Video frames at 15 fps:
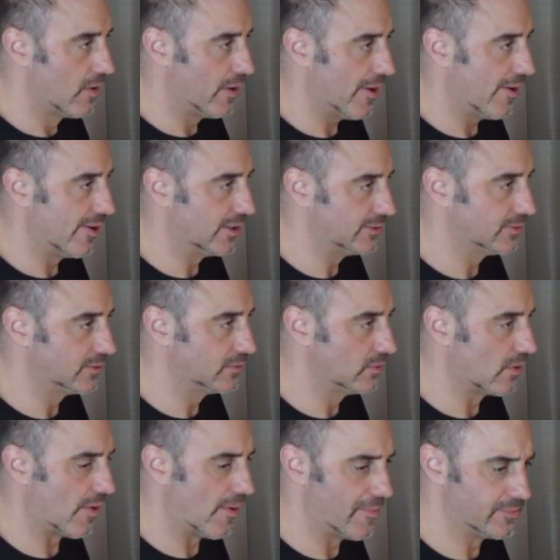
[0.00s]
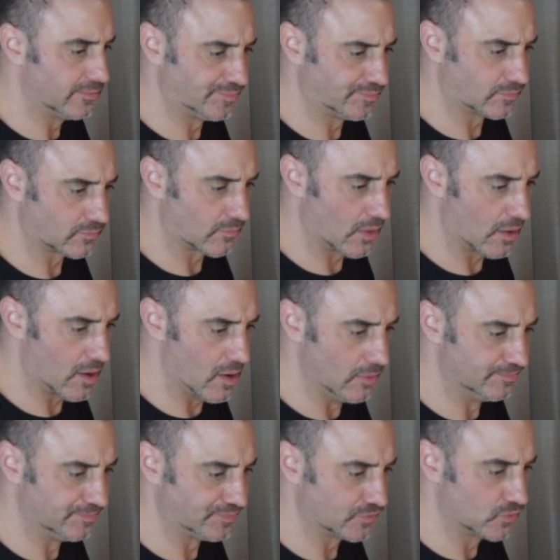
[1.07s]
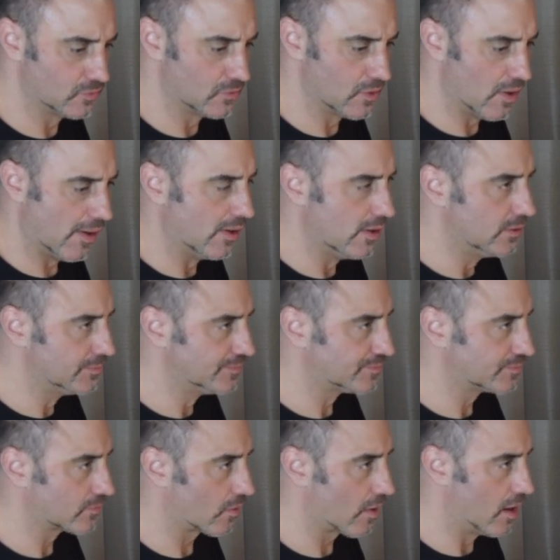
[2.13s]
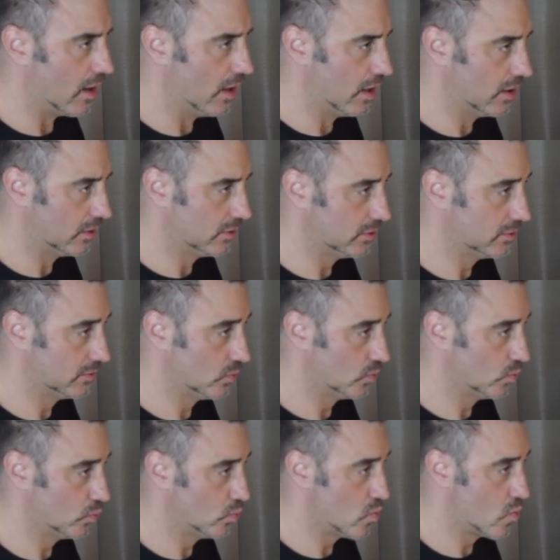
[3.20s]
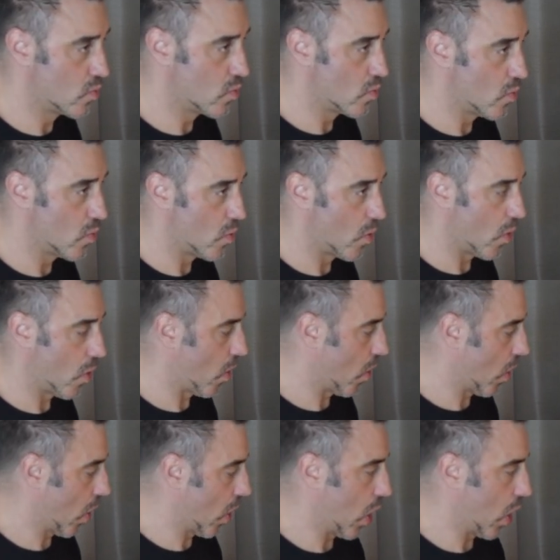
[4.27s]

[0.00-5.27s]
I still love and miss Chicago, and I feel like I'm from there, and it's my hometown even now.